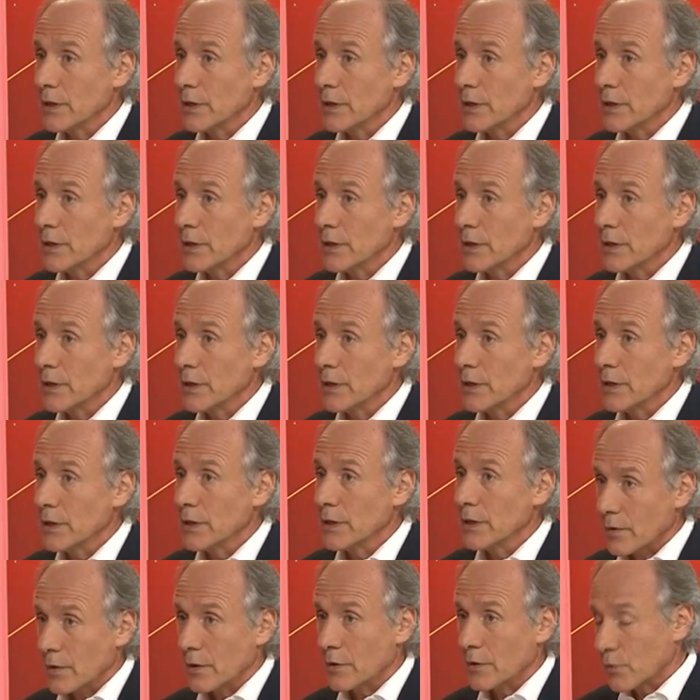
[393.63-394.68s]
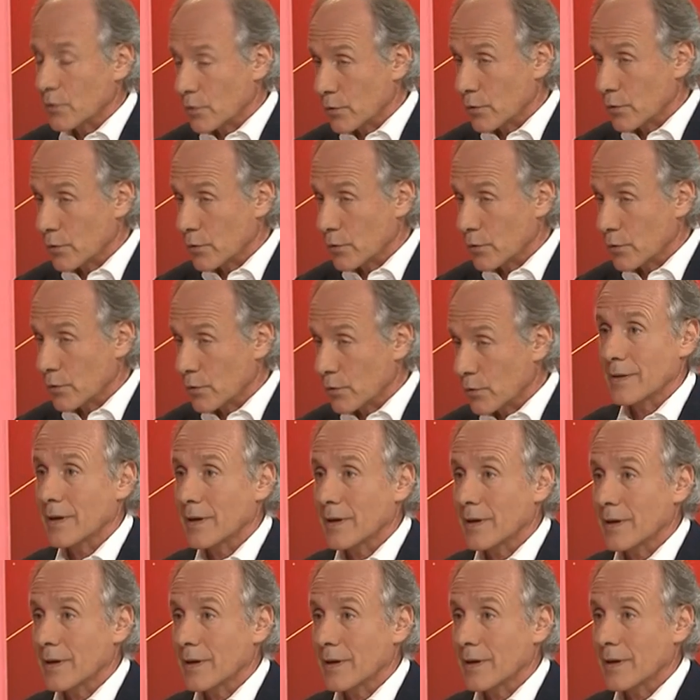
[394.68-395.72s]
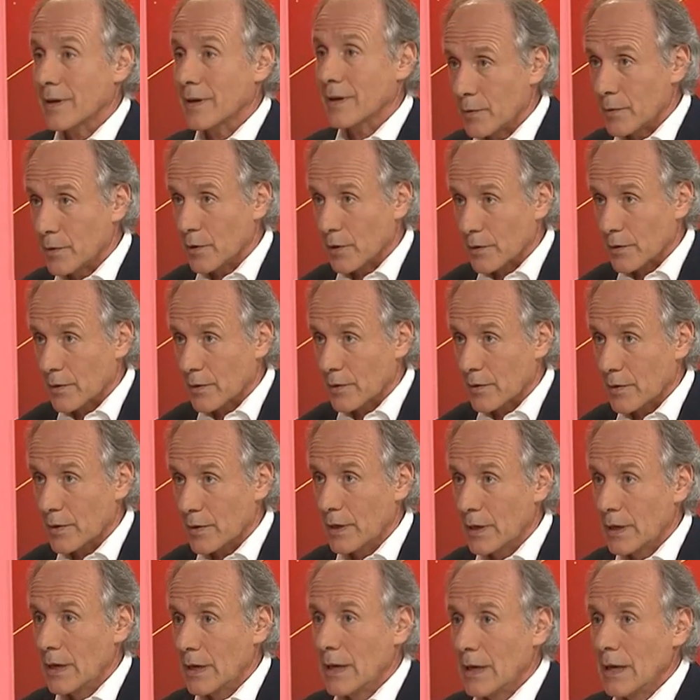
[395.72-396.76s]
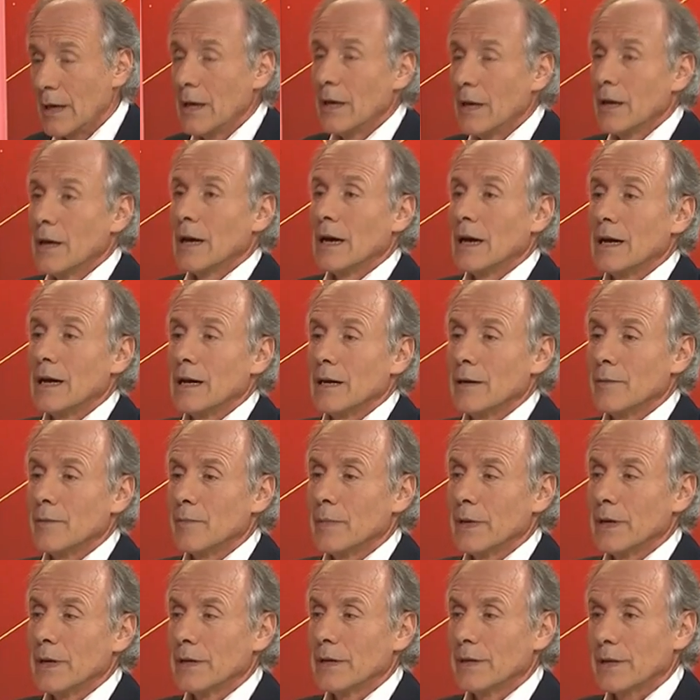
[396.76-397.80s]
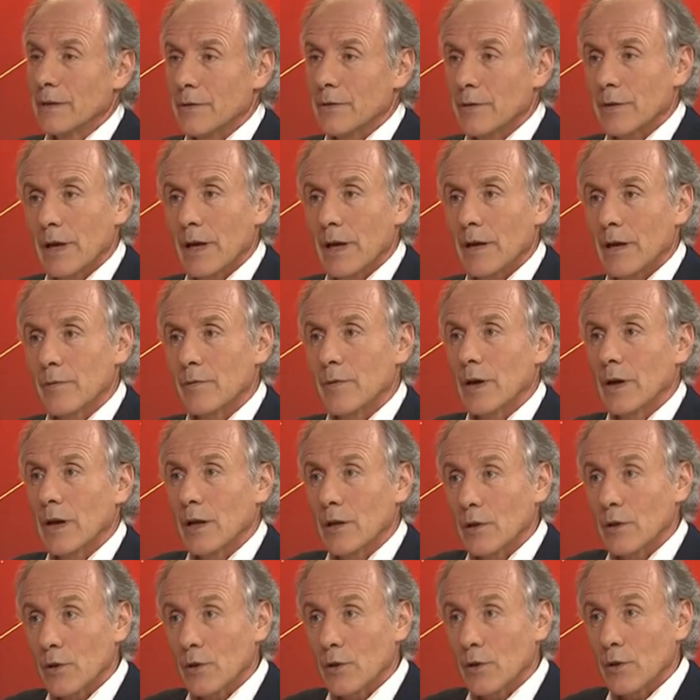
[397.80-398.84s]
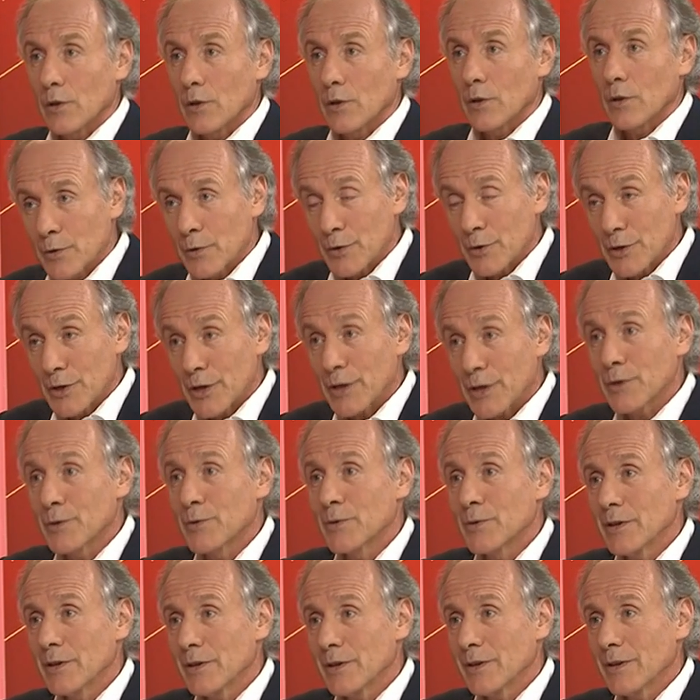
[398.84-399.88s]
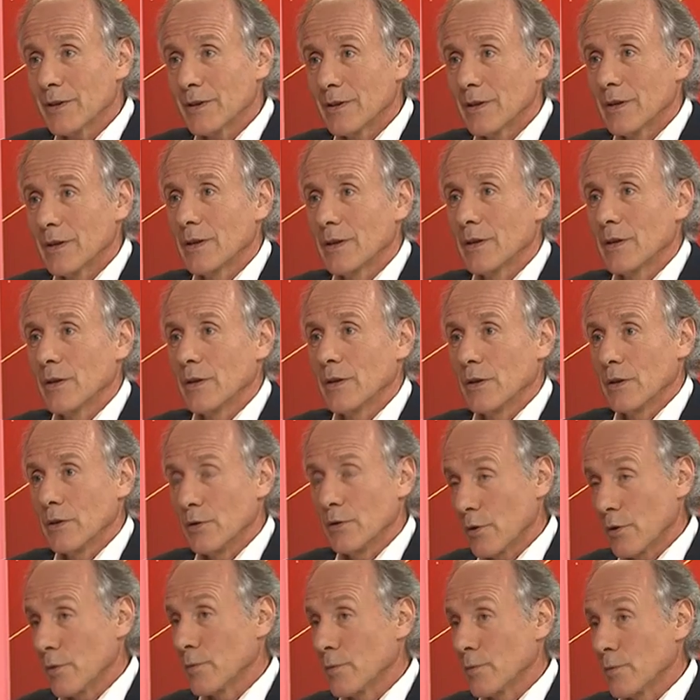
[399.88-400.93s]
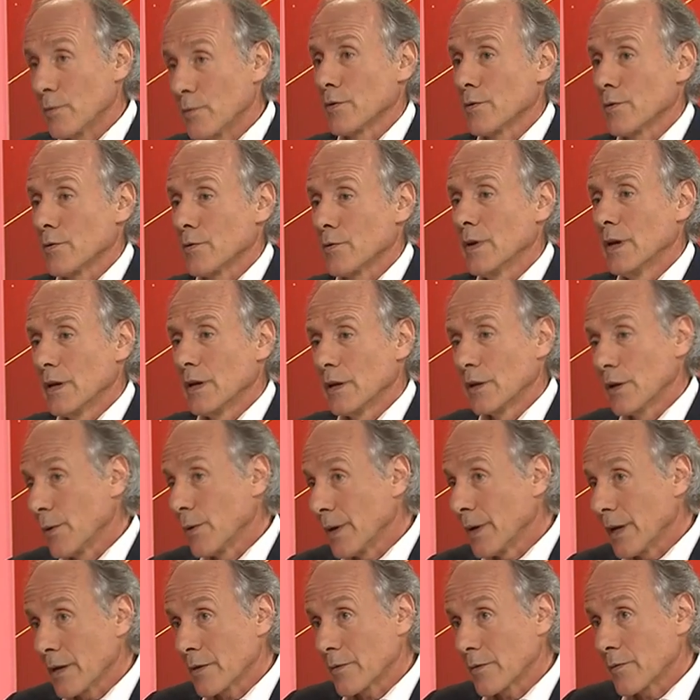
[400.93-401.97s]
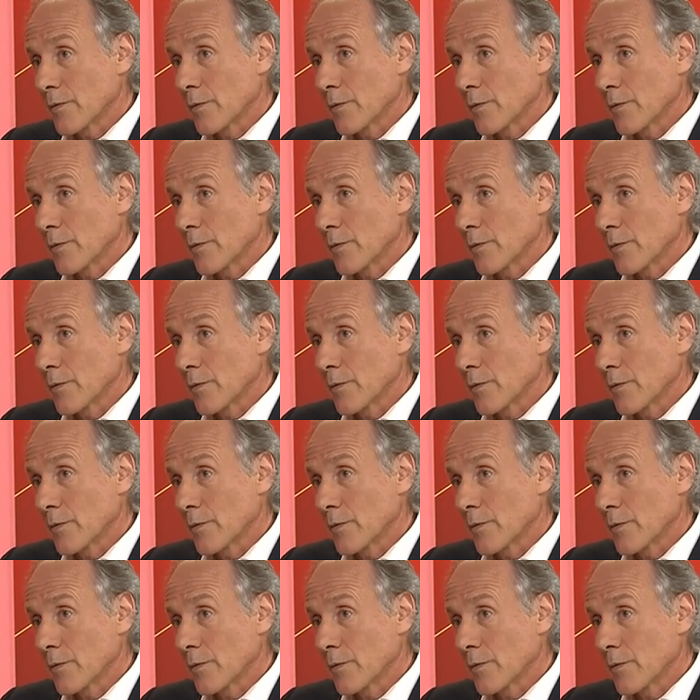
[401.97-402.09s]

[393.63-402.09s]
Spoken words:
it joins exactly the same dots. It doesn't have a long-term trajectory in terms of going out